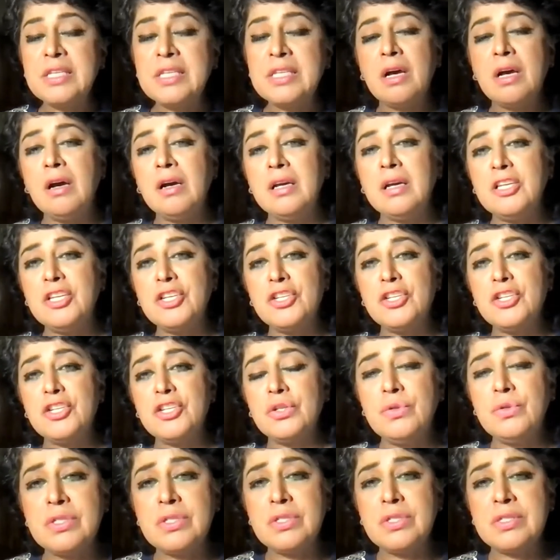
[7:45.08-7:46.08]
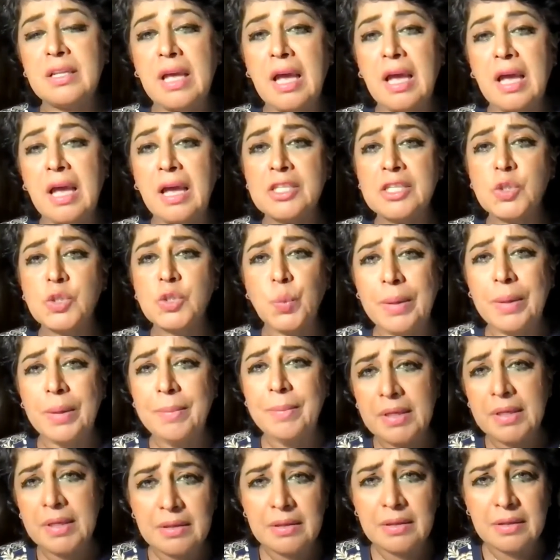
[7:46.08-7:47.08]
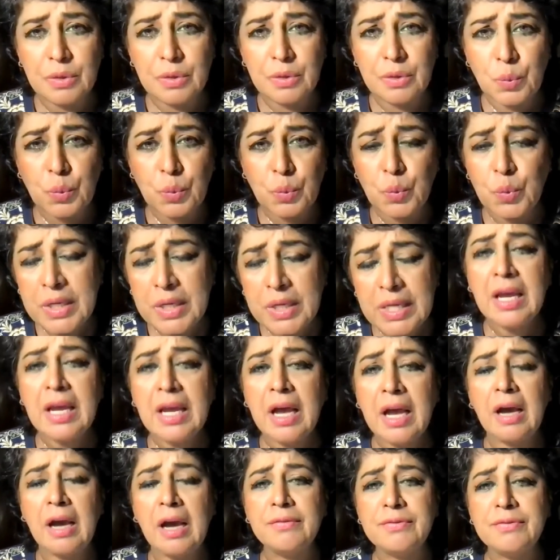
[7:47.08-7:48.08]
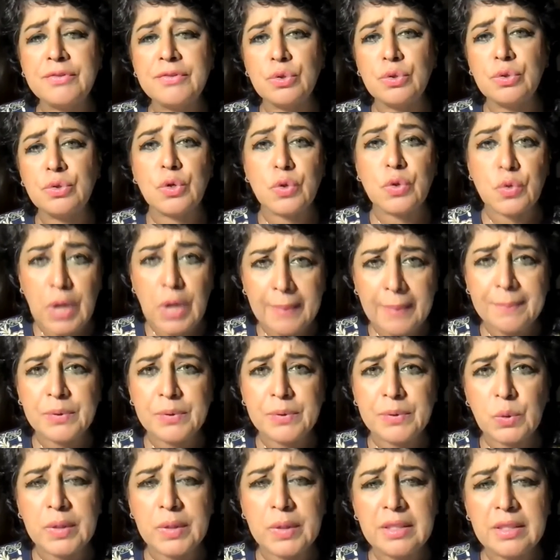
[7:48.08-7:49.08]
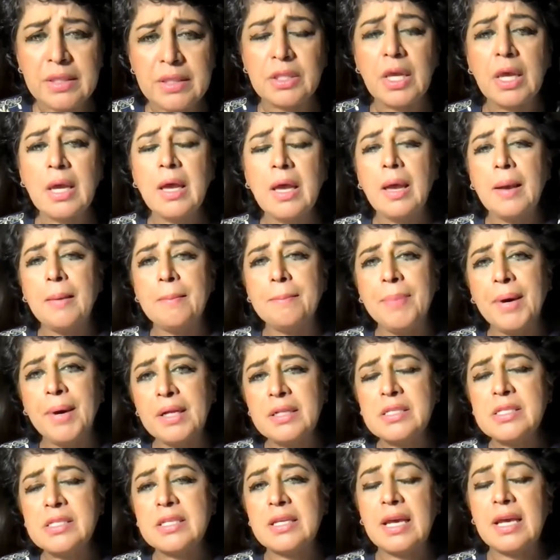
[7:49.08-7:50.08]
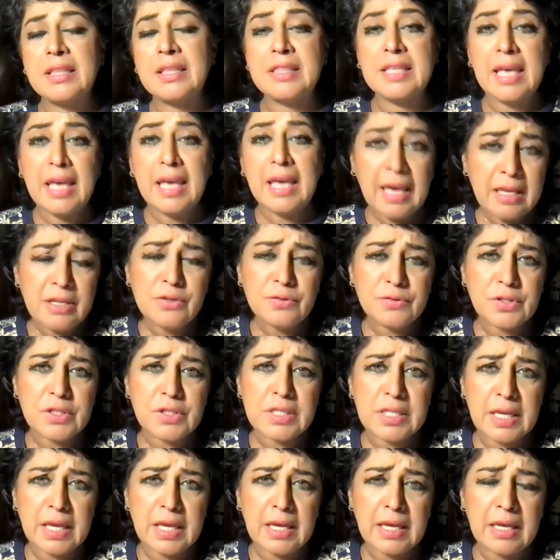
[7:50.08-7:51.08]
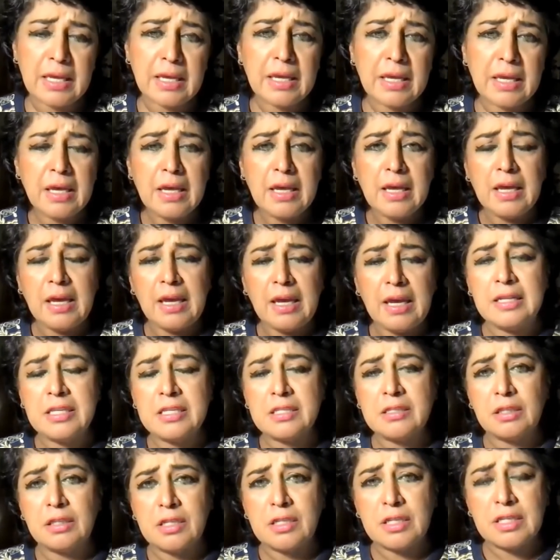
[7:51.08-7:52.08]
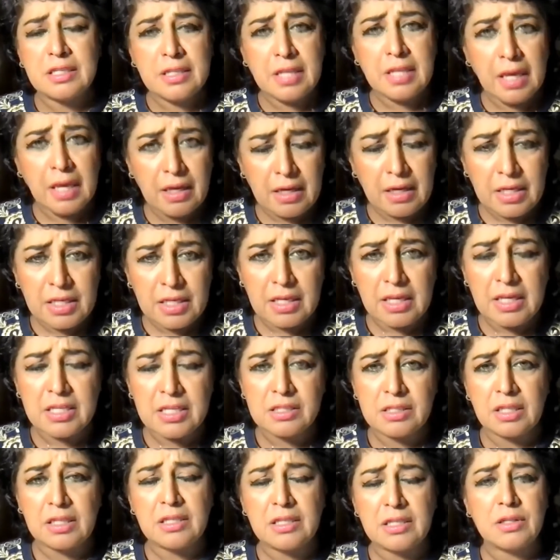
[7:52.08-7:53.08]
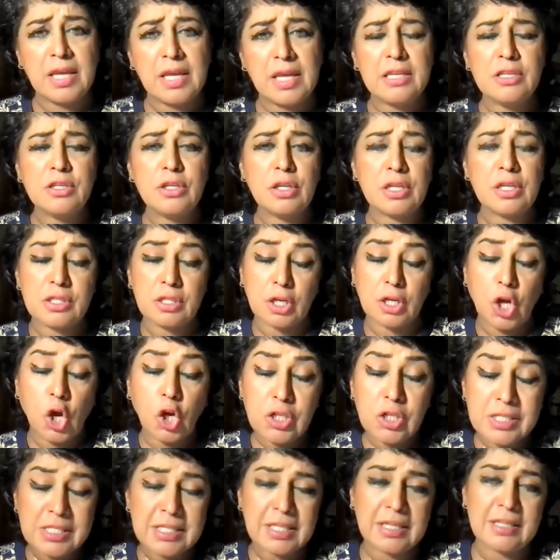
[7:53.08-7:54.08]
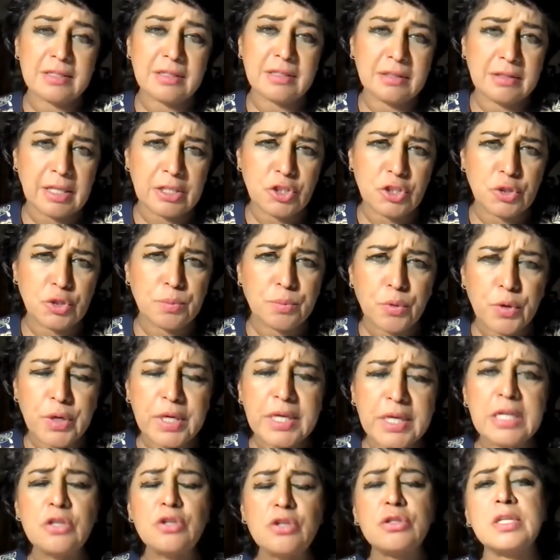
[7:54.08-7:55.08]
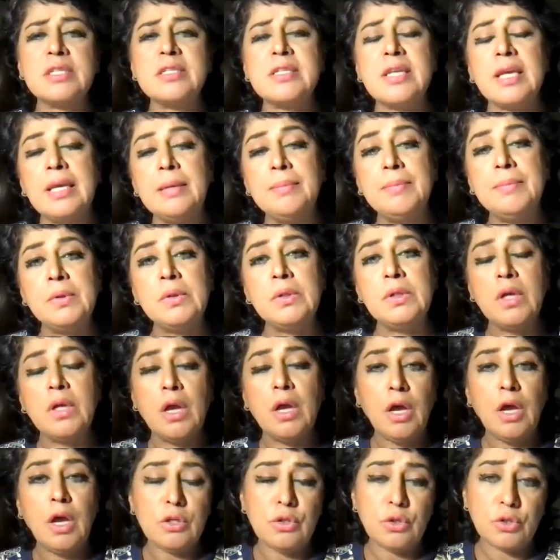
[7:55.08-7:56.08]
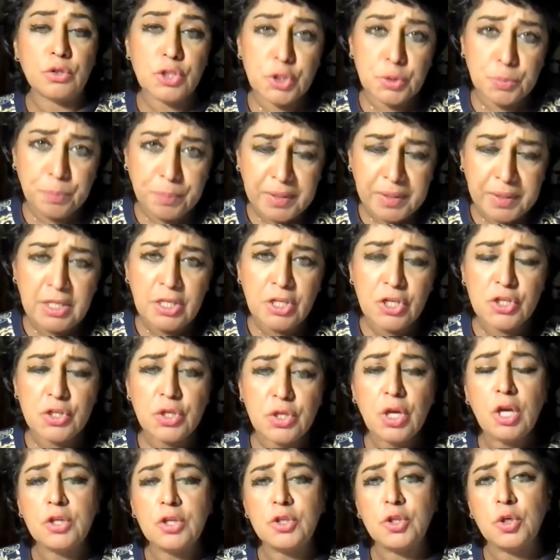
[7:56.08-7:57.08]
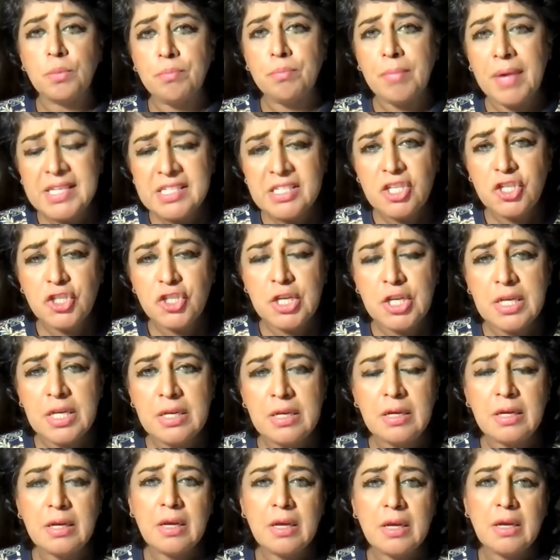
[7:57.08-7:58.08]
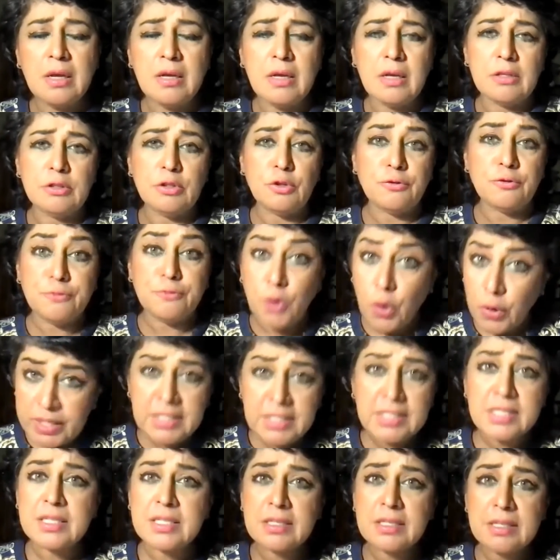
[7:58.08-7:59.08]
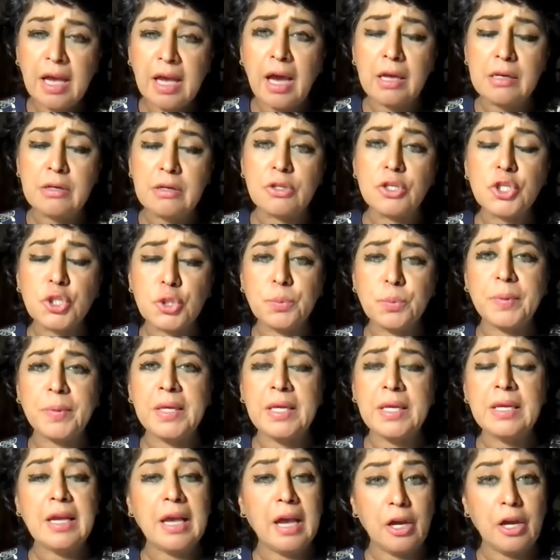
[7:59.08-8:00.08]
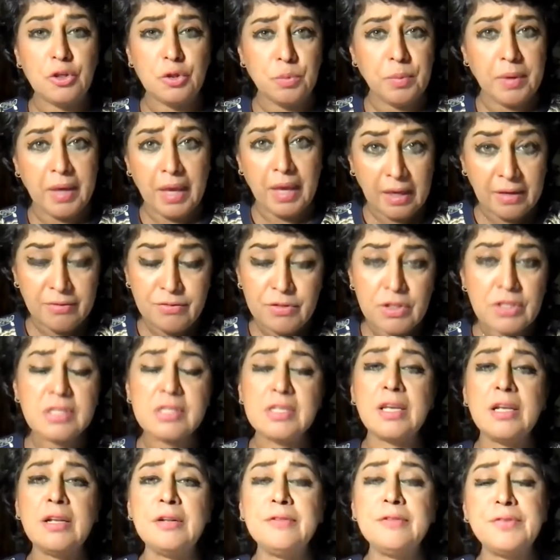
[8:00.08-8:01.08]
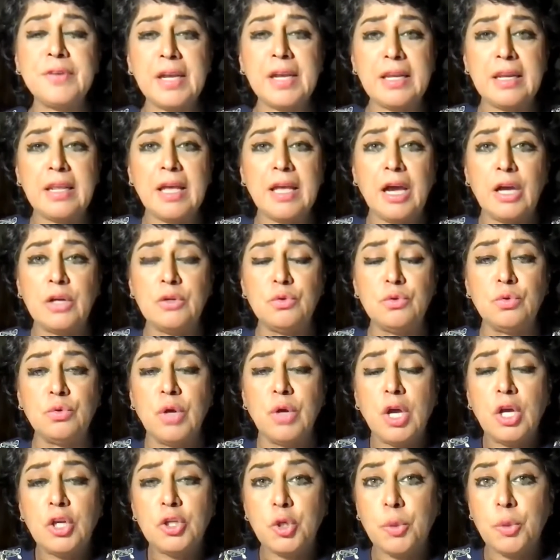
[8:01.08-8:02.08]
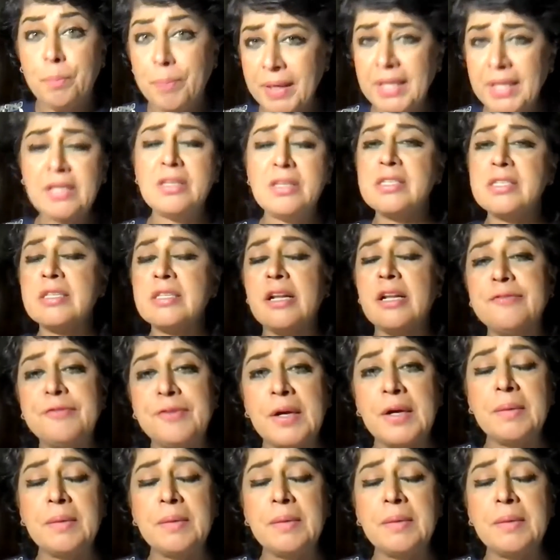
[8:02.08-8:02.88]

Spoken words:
So these are issues that as women, we have to grapple with. But at the end of the day, it's the content that you bring to the table, your speech, your messaging, your voice, how you speak, how you behave yourself, and how you pick yourself